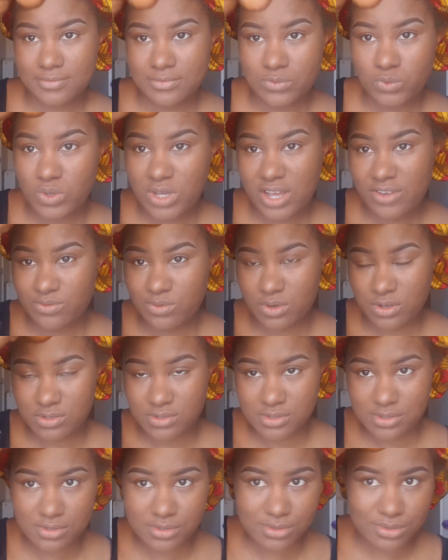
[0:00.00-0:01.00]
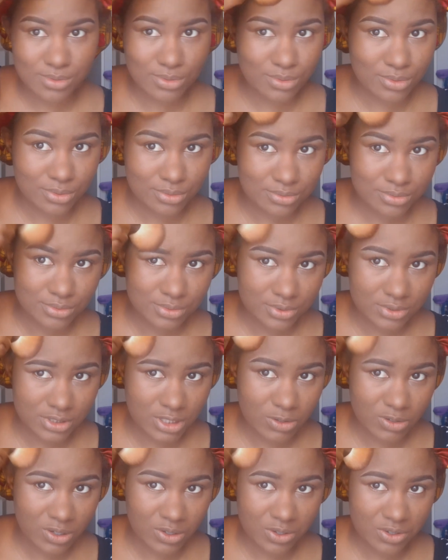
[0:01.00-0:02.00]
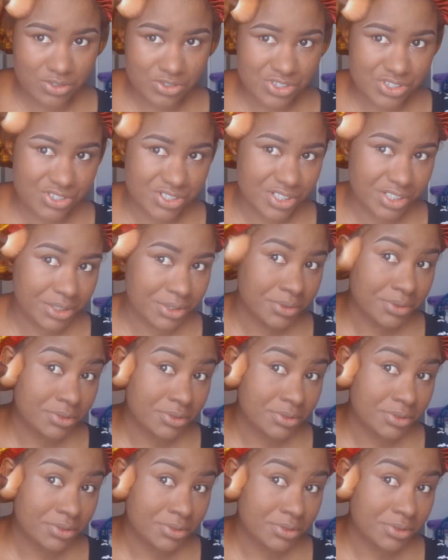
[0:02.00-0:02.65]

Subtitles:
we have work to do in our country.